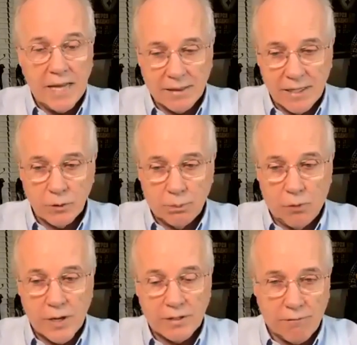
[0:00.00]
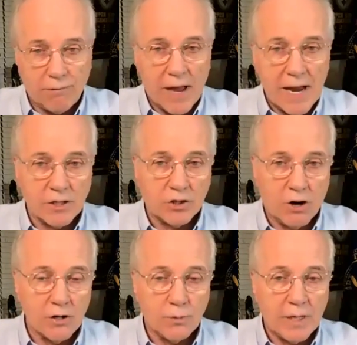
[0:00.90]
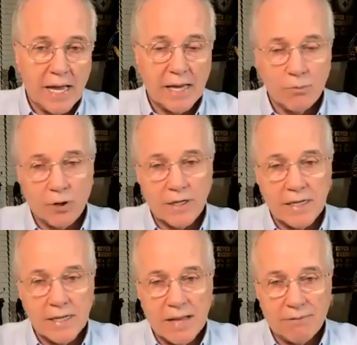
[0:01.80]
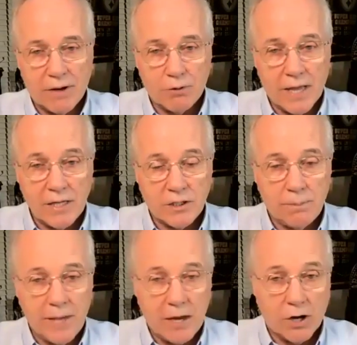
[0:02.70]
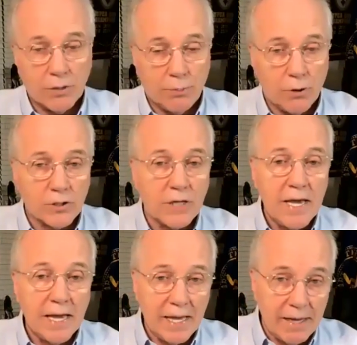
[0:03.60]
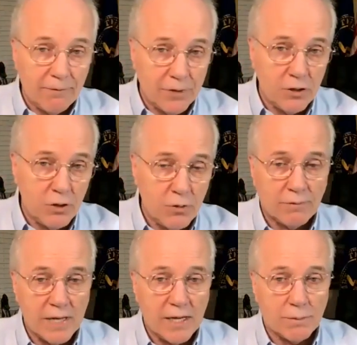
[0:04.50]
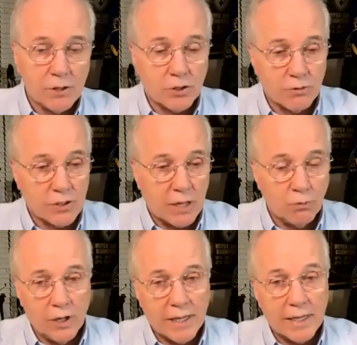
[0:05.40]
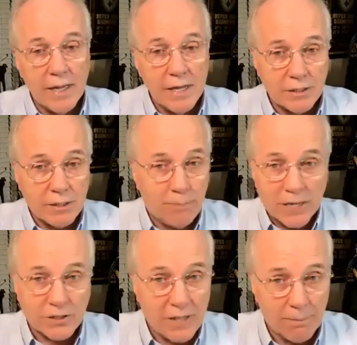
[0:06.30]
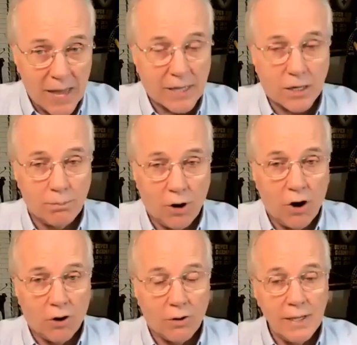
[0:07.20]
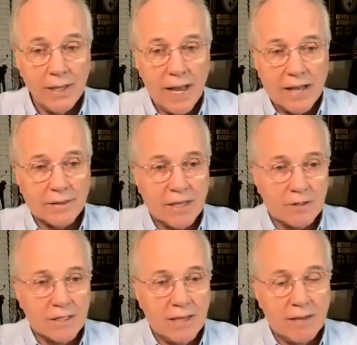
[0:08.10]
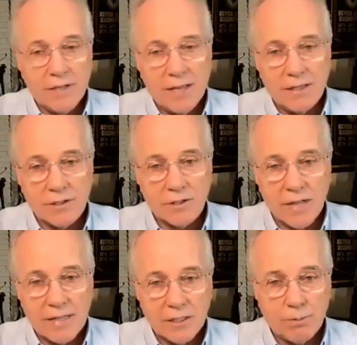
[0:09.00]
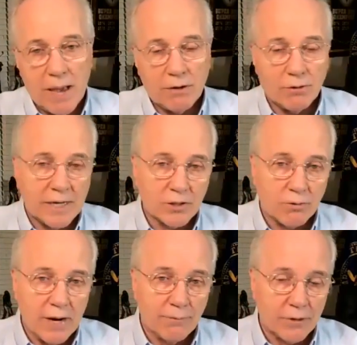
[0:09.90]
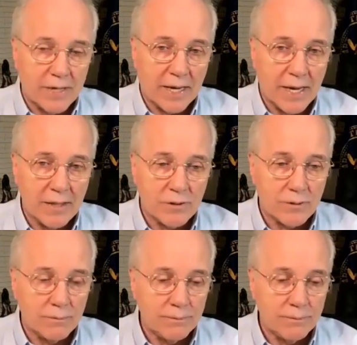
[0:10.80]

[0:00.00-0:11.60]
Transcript: at this point to fight as hard as we can. And we're going to get that federal KCPA on the books if the new FDA commissioner is unwilling to bust up that cabal out there at the FDA that has led this battle against Kratom for decades.